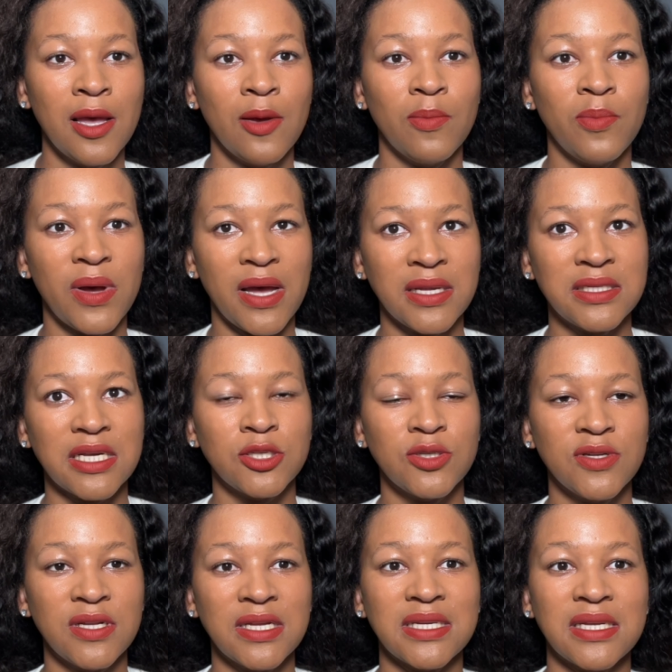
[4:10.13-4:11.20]
But as
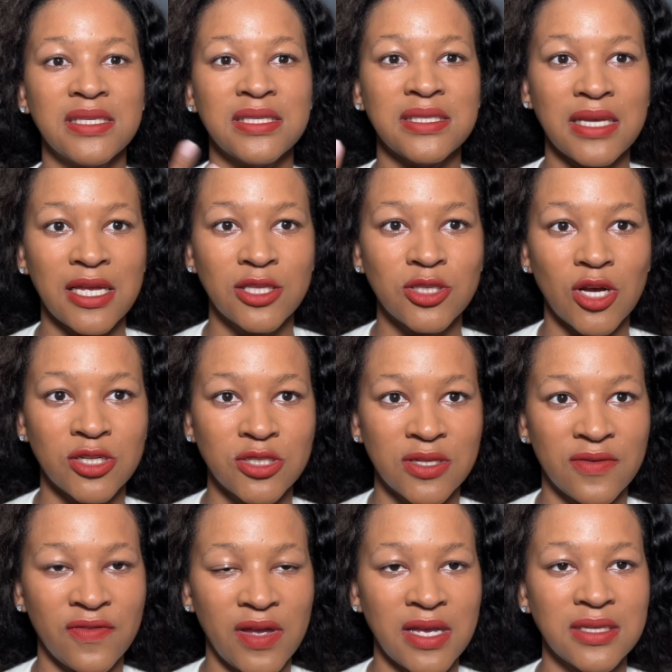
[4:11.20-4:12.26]
soon as it sets onto the
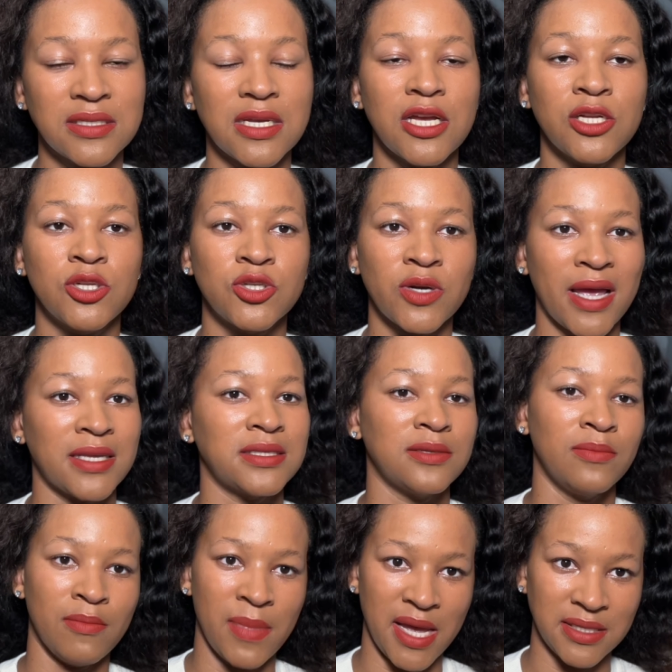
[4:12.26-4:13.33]
face, it dries
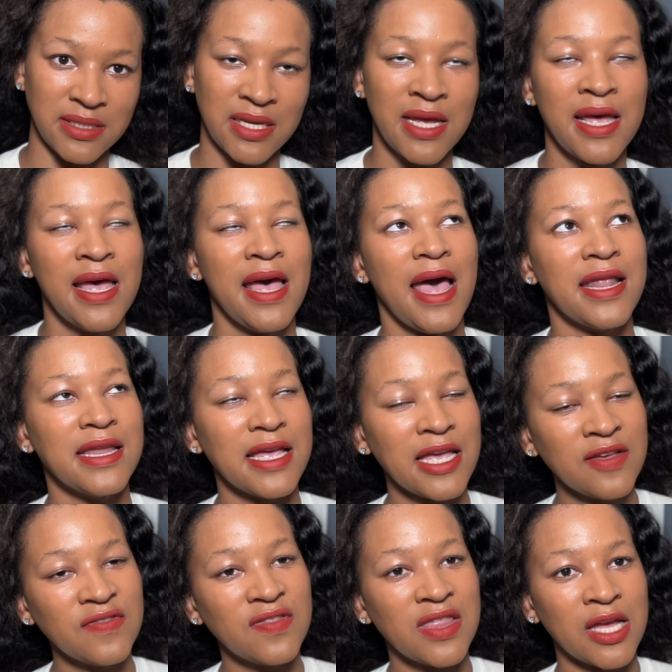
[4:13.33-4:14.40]
matte. And
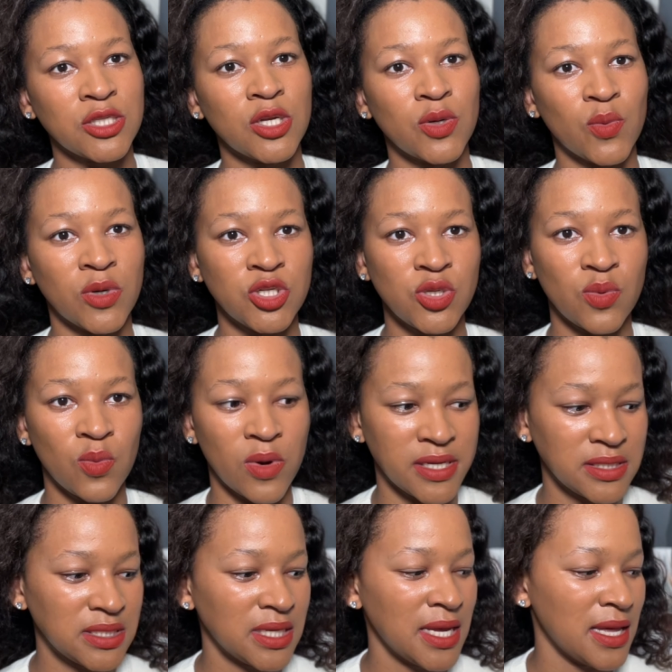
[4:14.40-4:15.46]
if that's not what you
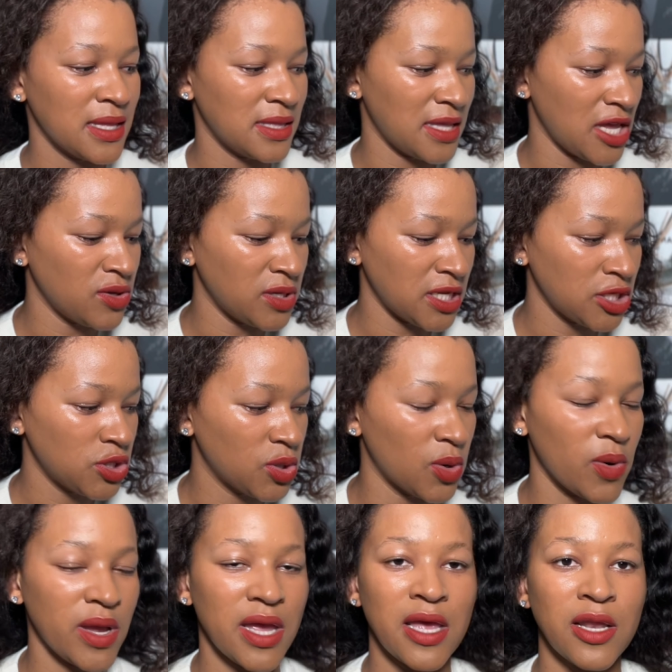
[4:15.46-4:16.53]
want, then you need to go
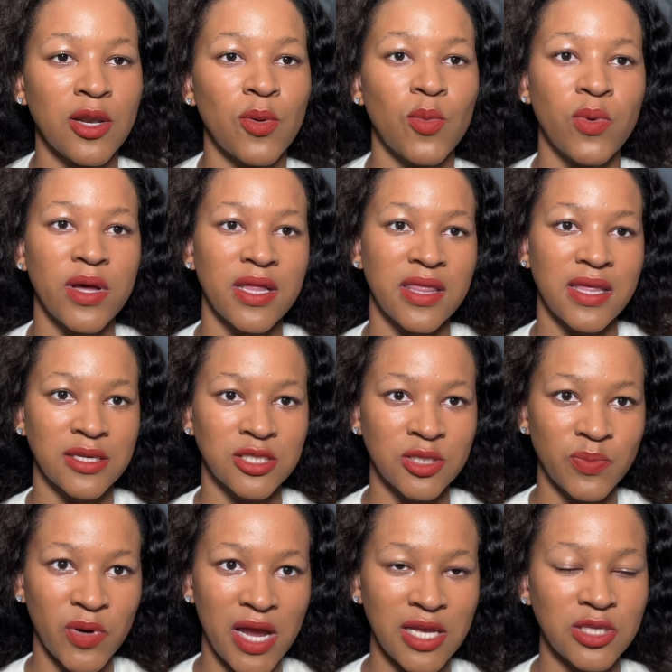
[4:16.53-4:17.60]
in with a
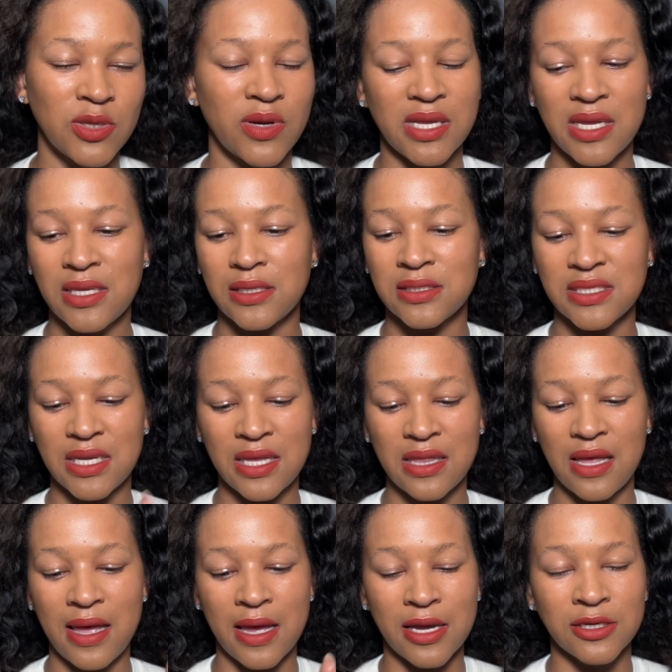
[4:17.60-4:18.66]
spray. So it's either
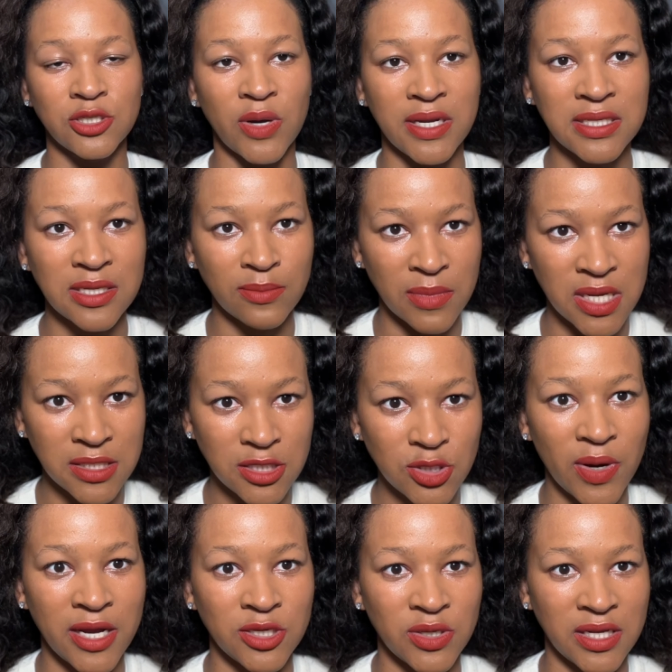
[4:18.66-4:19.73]
a hydrating mist to
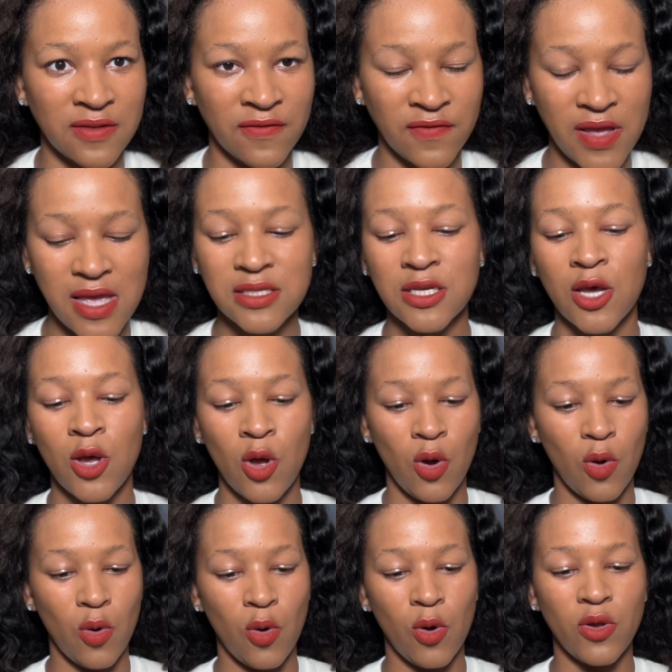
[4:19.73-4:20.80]
hydrate the face
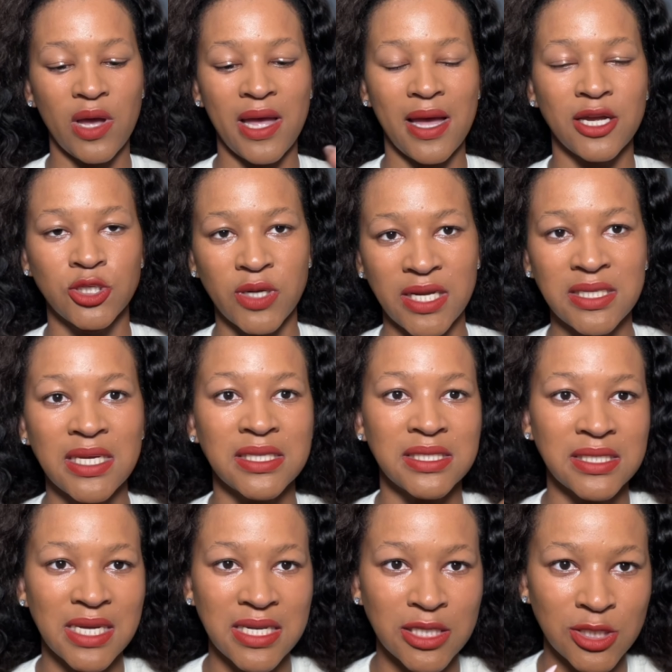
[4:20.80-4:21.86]
or a hydrating
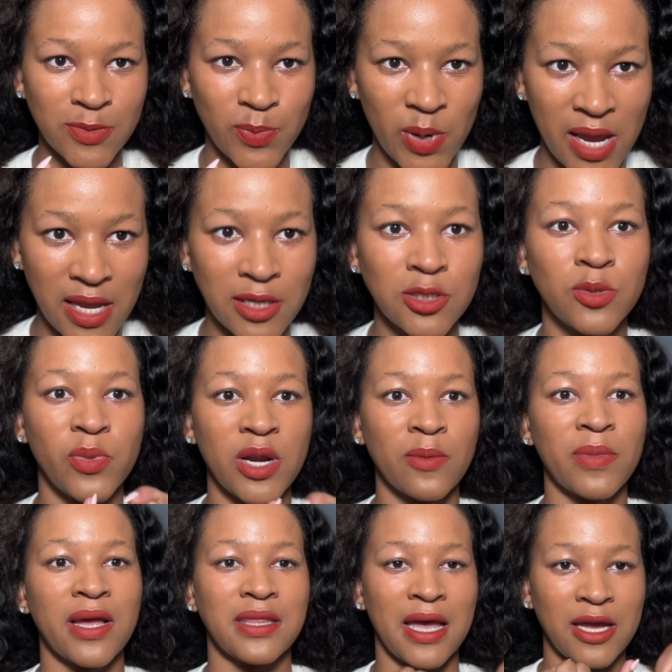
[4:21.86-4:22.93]
setting spray to bring
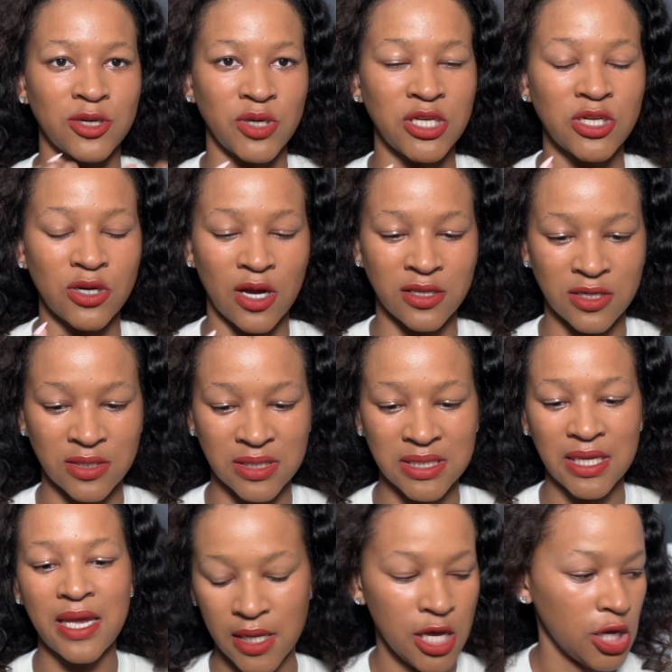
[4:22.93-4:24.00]
back the hydration under your skin.